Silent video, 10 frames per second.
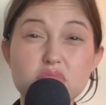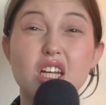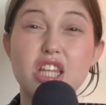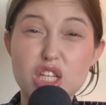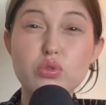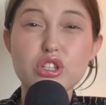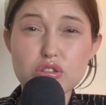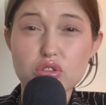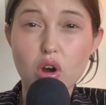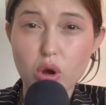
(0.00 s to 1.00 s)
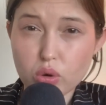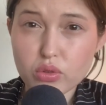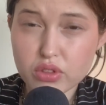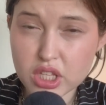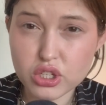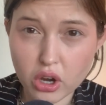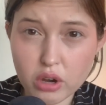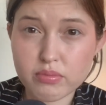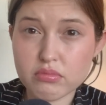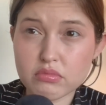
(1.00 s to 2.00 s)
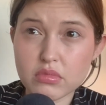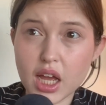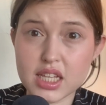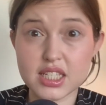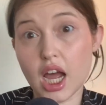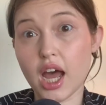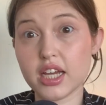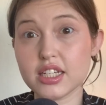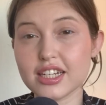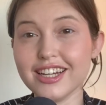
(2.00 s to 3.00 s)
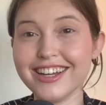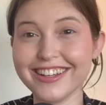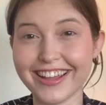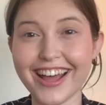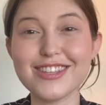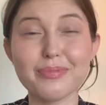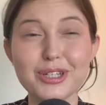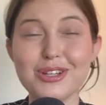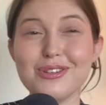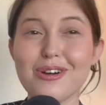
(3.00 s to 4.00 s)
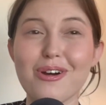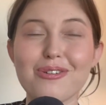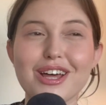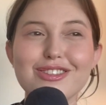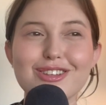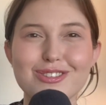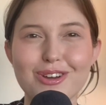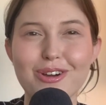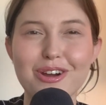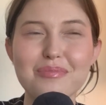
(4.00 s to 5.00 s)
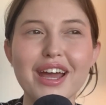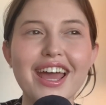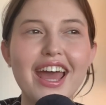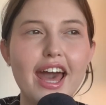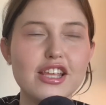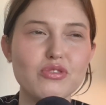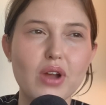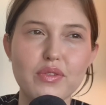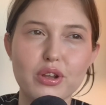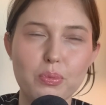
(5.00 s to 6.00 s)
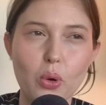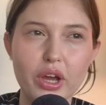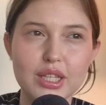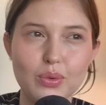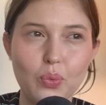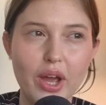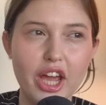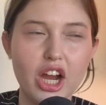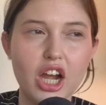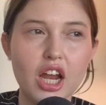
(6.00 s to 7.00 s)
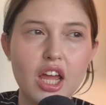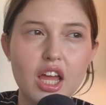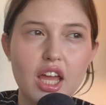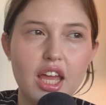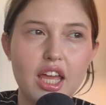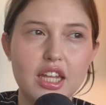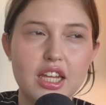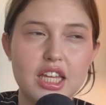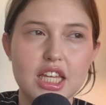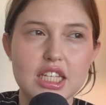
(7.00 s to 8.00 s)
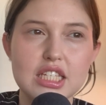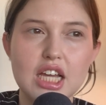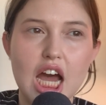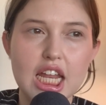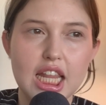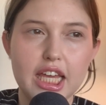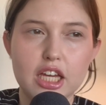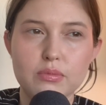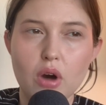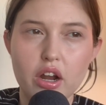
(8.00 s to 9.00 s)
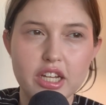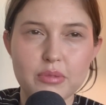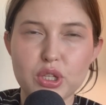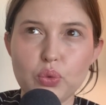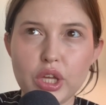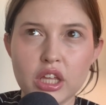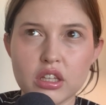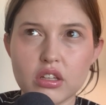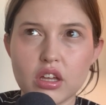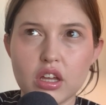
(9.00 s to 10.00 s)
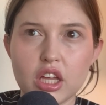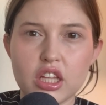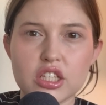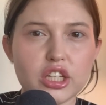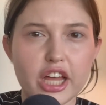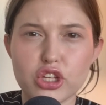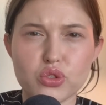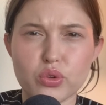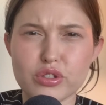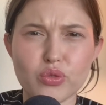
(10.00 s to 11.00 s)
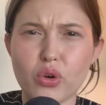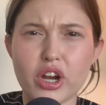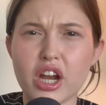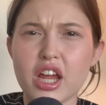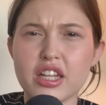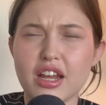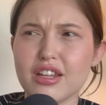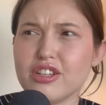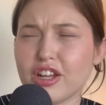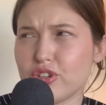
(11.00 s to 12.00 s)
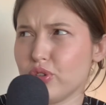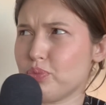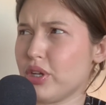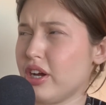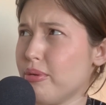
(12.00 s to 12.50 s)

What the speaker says: That's when the term has died. That's when that the term has arrived at a point where it is kind of like a commodity between intellectuals, or not intellectuals, but